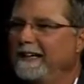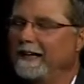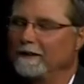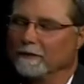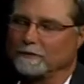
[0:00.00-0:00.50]

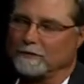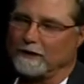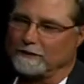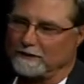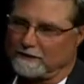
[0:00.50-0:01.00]
And those
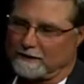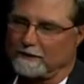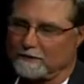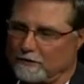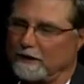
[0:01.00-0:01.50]

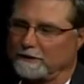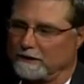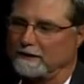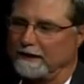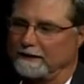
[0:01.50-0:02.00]
construction
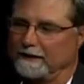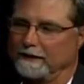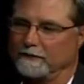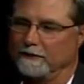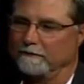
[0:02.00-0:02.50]

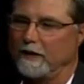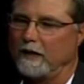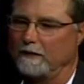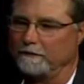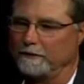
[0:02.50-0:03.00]
techniques
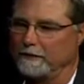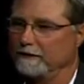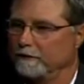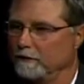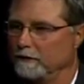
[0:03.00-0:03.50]
evolve for
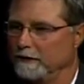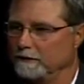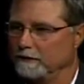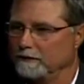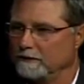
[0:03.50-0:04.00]
different reasons.